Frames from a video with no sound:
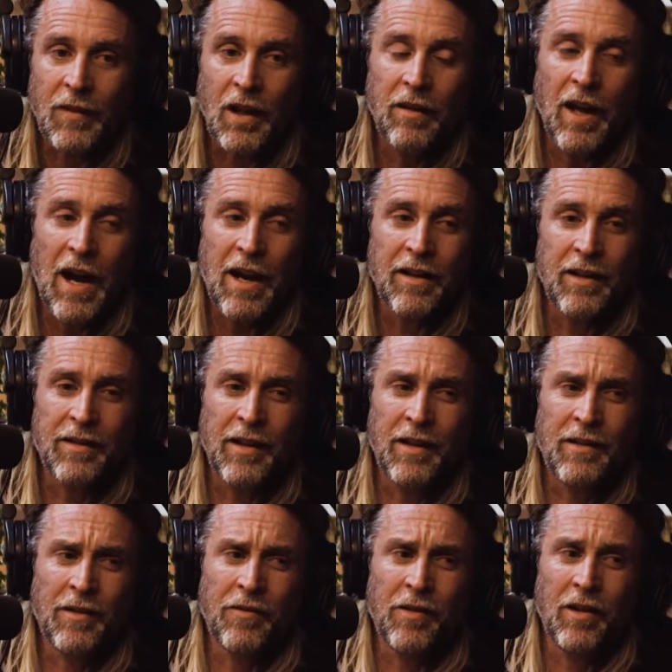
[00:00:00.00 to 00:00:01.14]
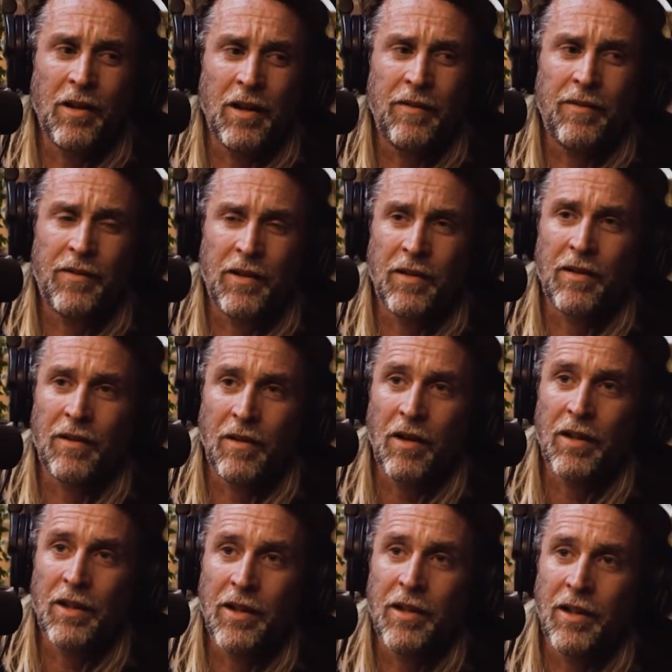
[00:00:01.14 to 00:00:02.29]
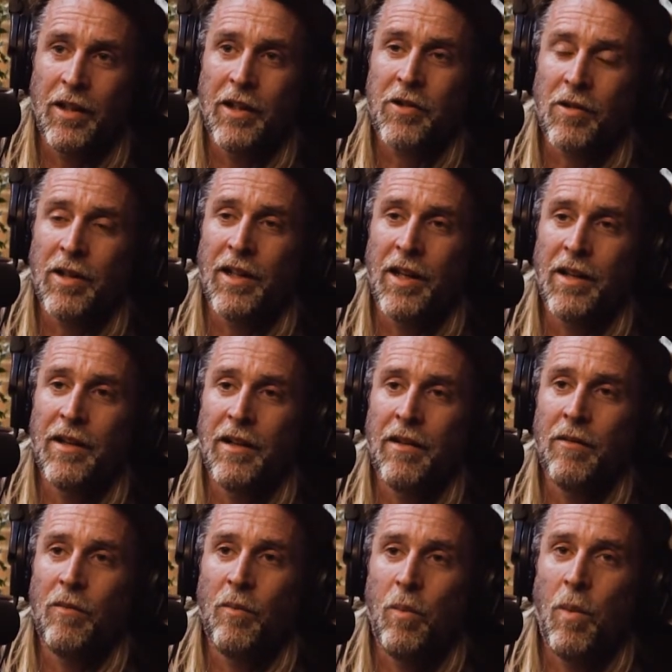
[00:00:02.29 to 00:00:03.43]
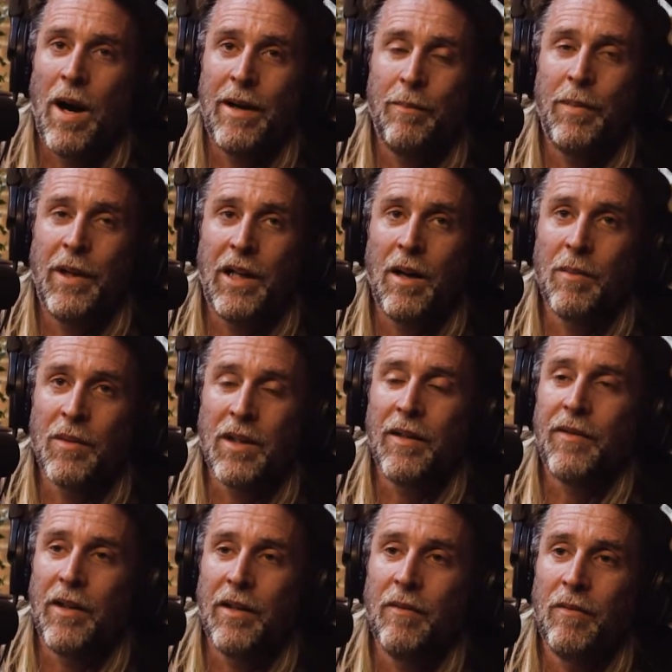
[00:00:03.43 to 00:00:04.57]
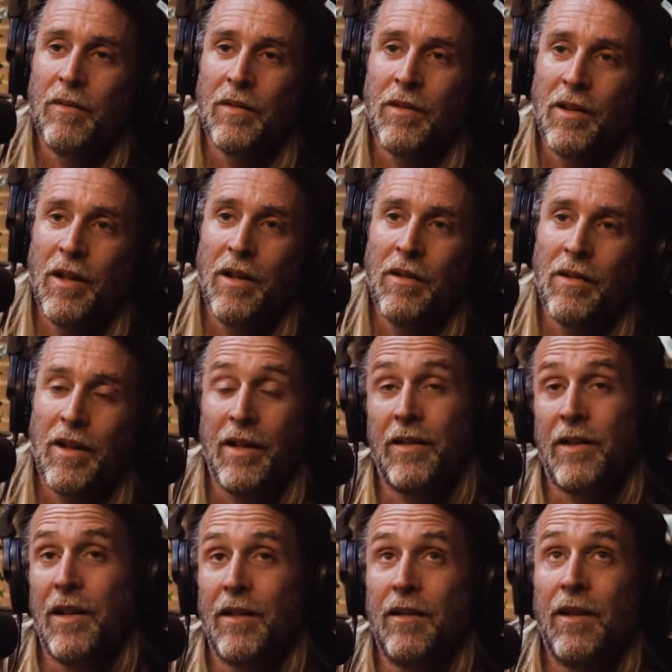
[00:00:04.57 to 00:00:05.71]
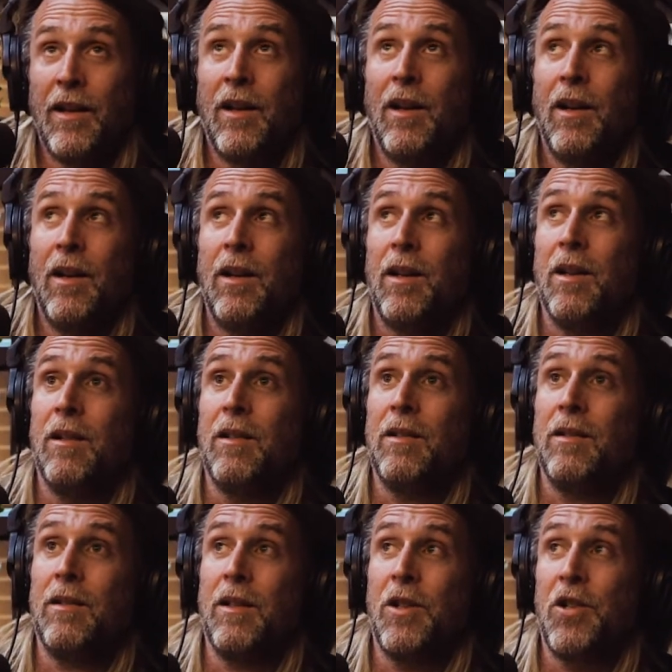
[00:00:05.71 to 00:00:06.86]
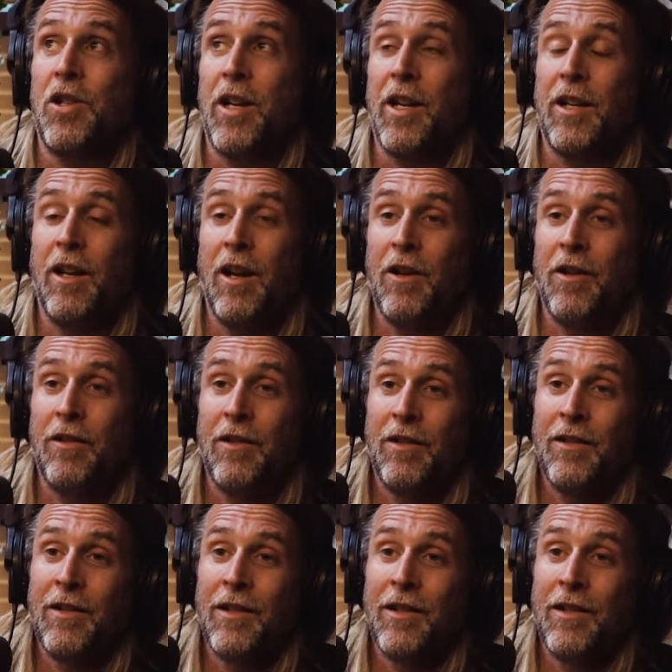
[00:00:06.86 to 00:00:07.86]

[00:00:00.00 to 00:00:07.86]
that, a sense of relief, just like literally that the weight becomes lifted. You know, they say, you know, shared load